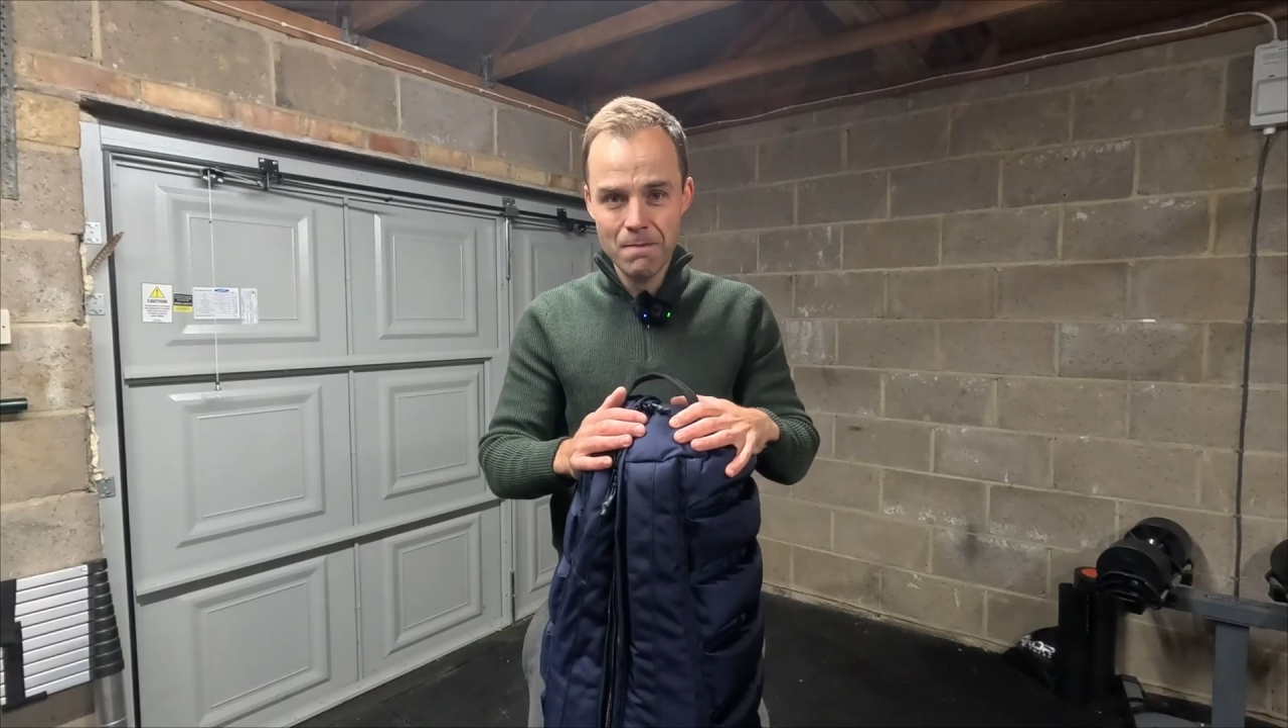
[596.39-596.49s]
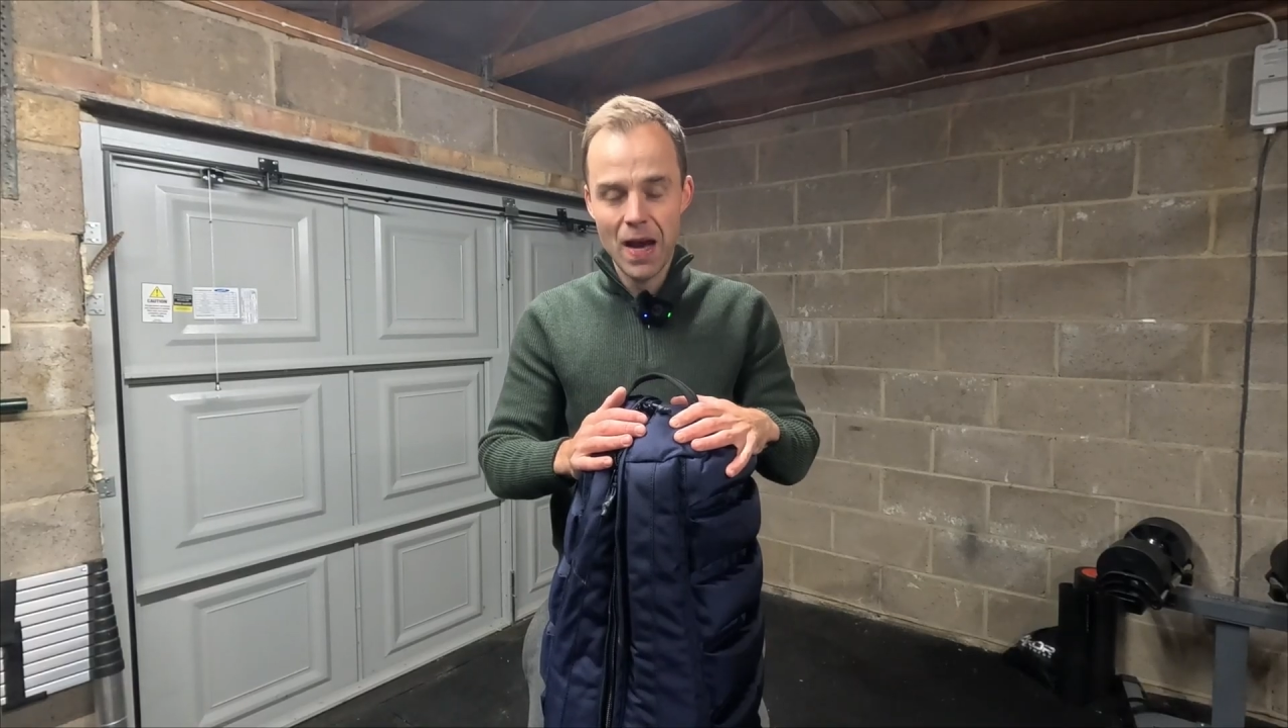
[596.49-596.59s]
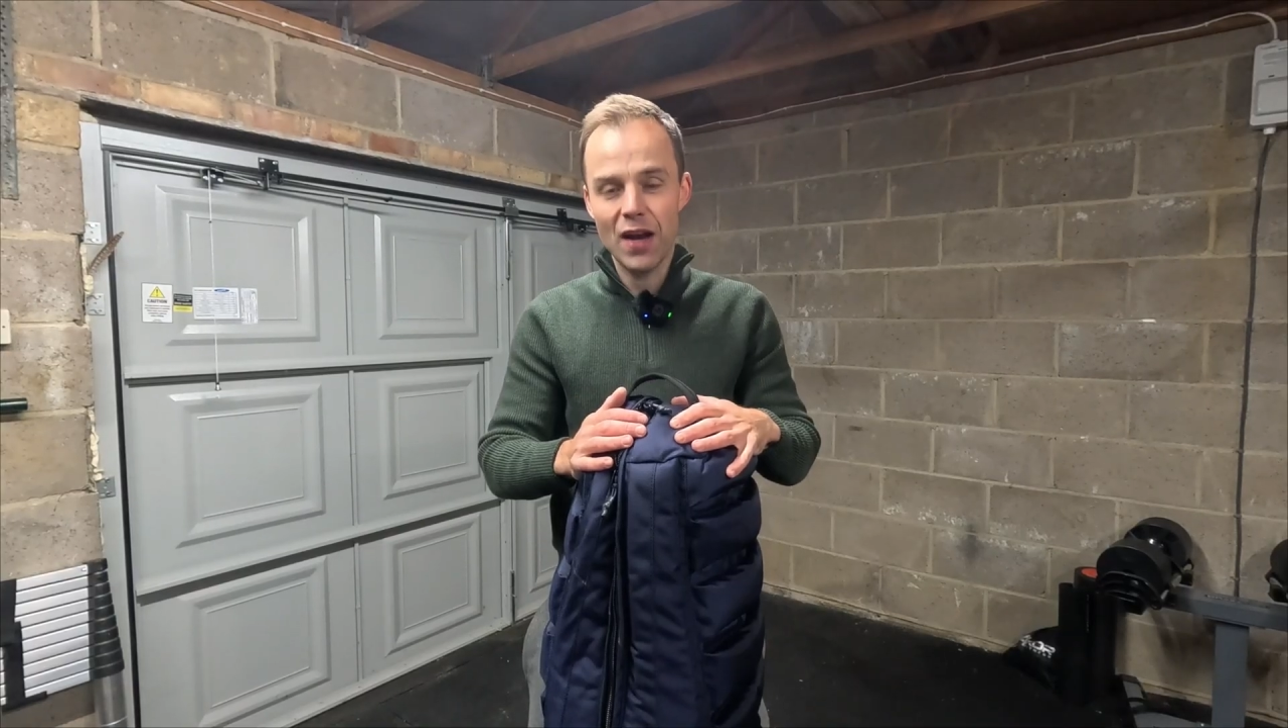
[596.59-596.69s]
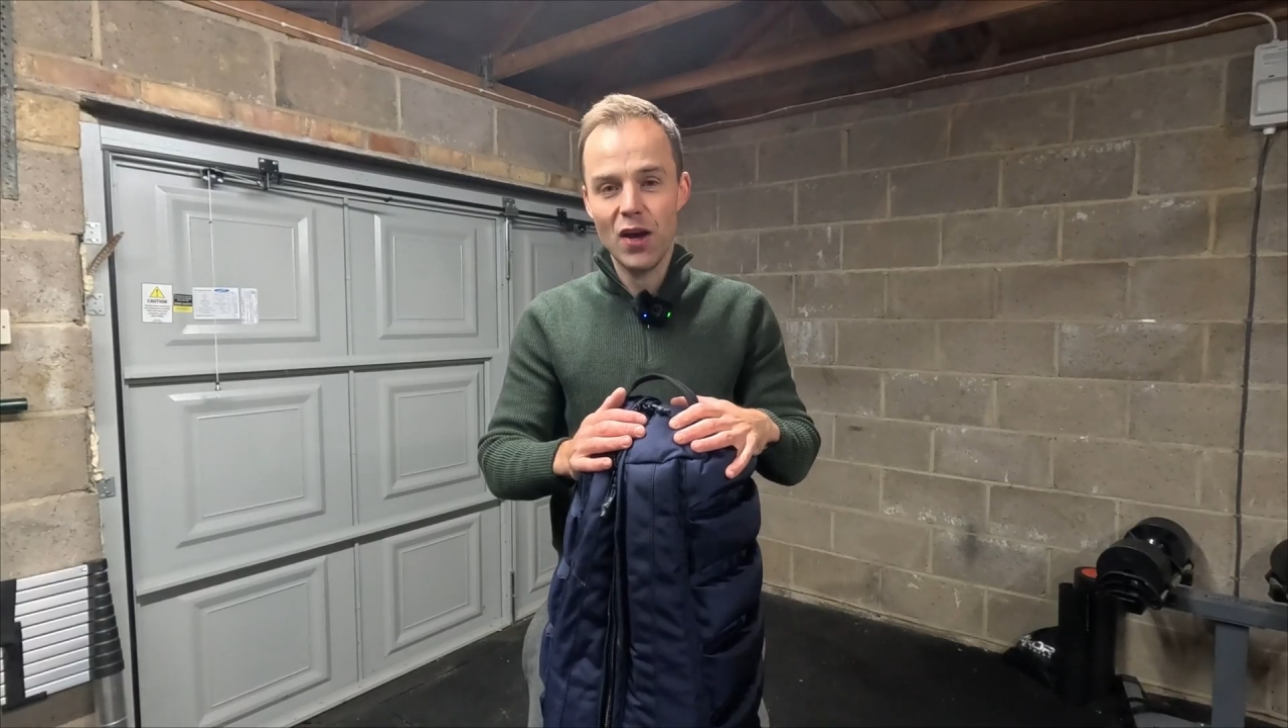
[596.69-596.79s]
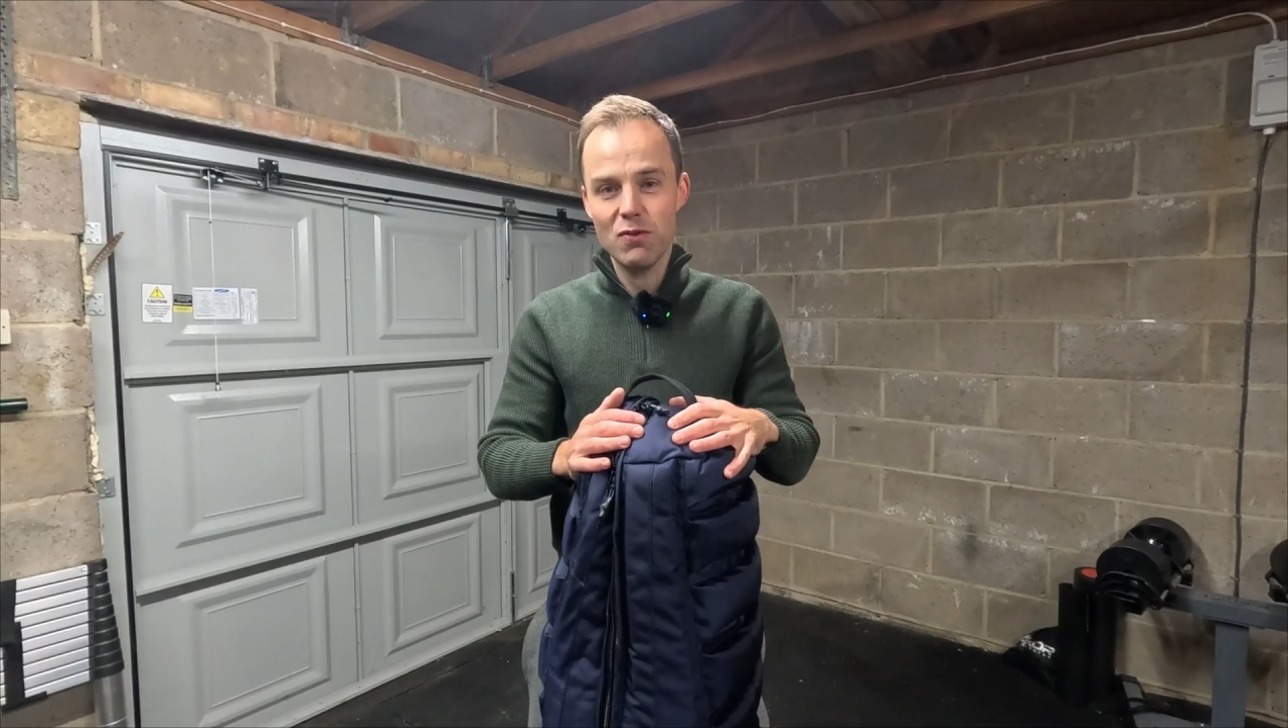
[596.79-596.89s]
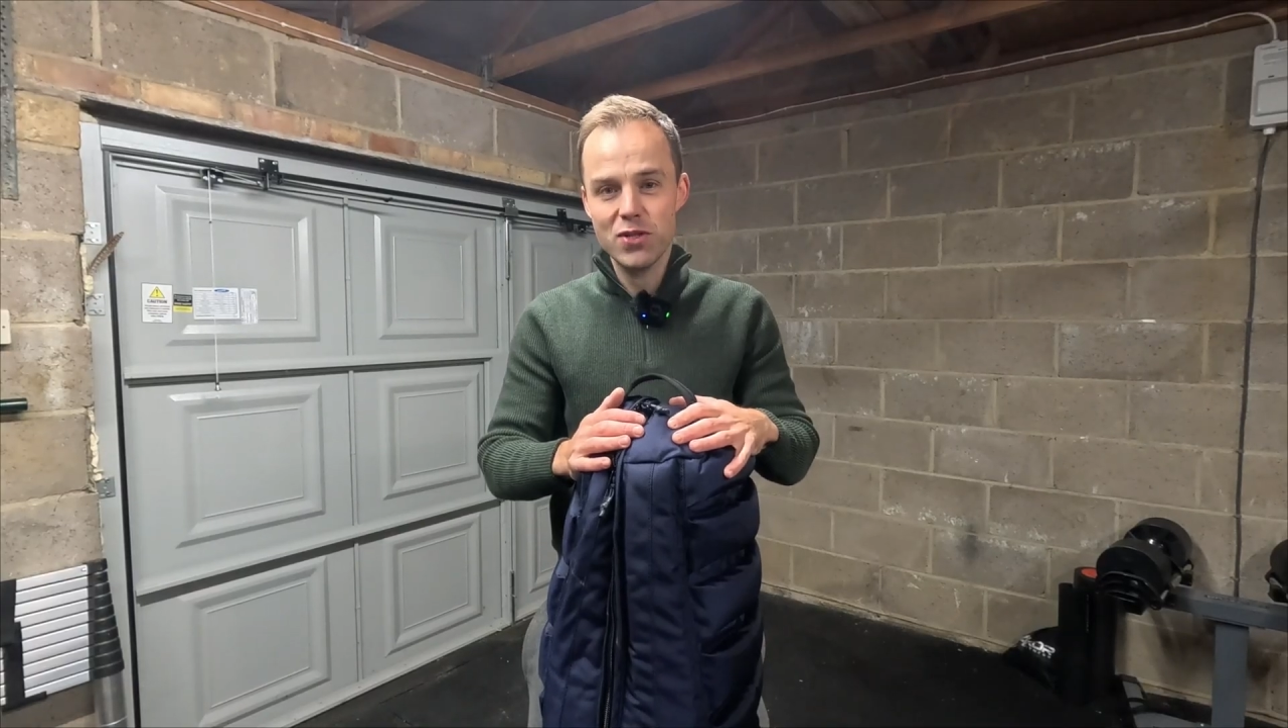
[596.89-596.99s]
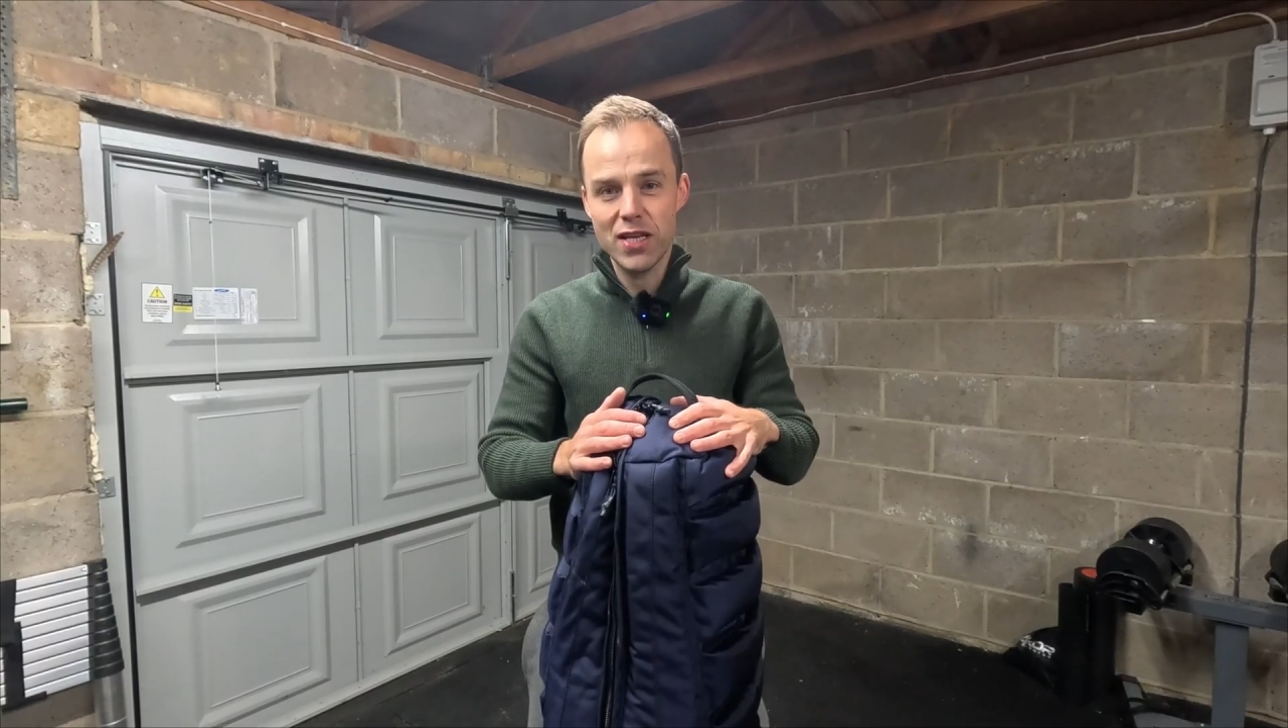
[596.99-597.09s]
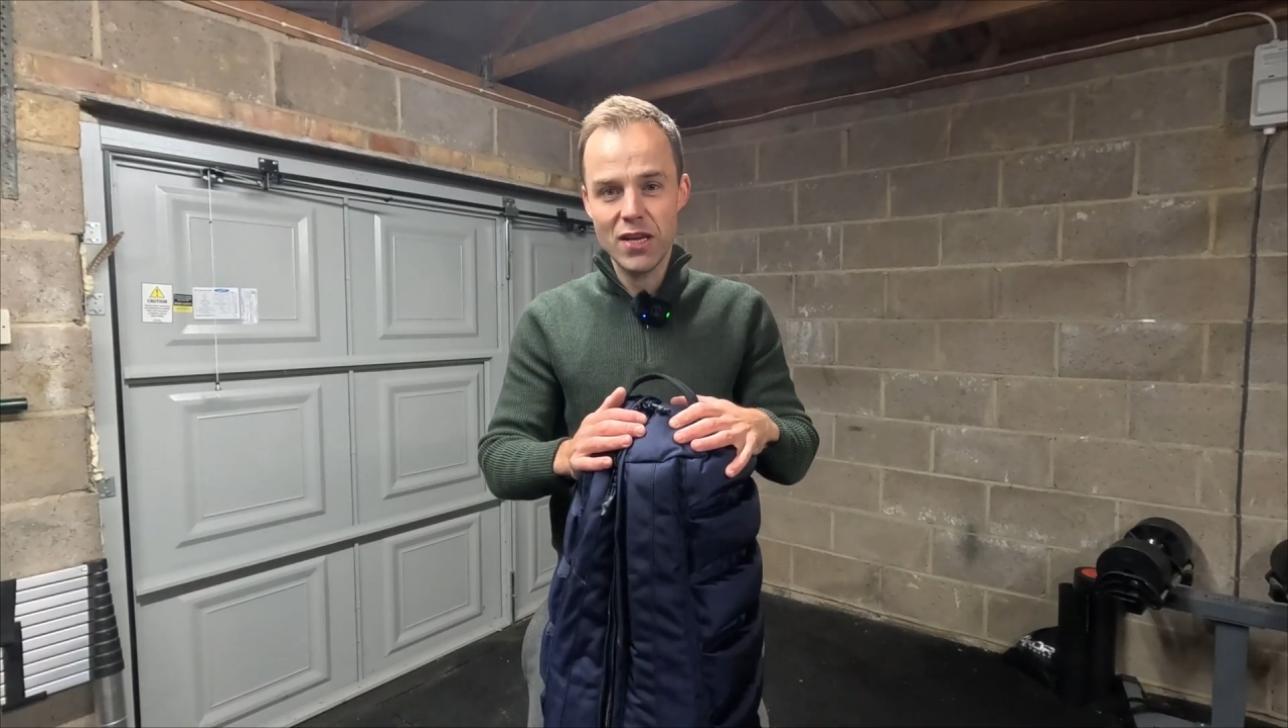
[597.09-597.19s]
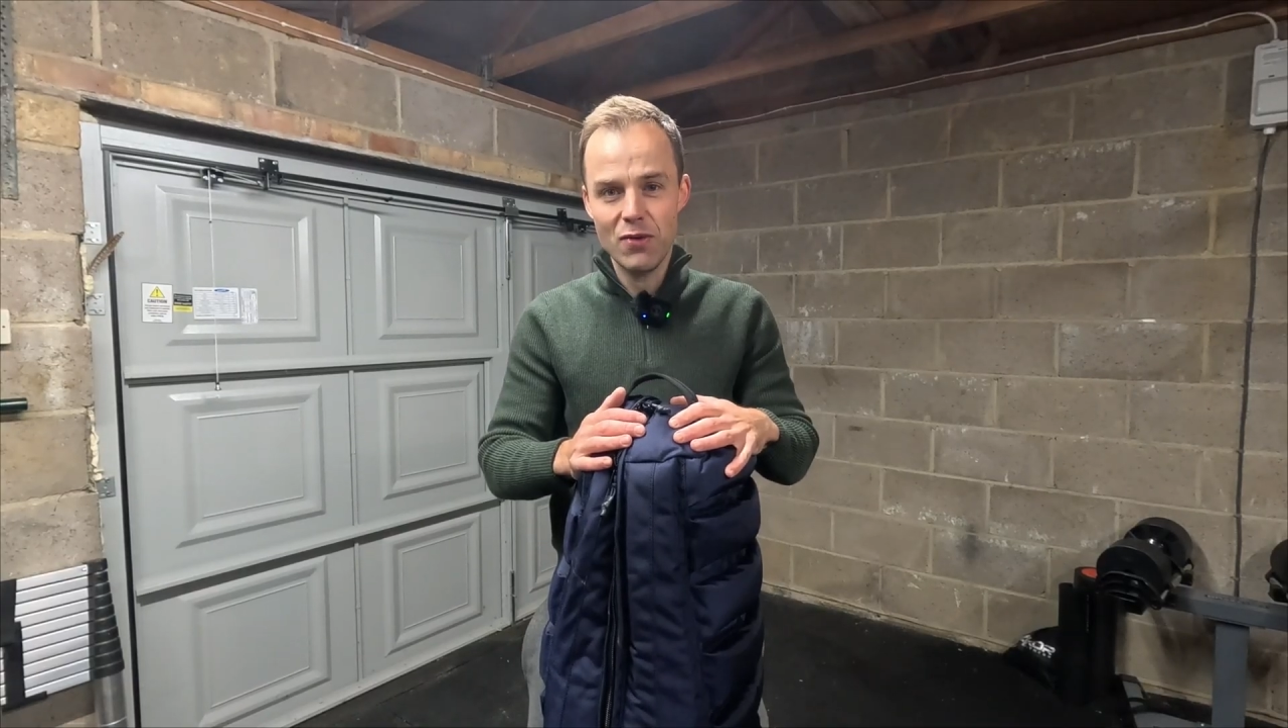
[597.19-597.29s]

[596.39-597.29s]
And I will see you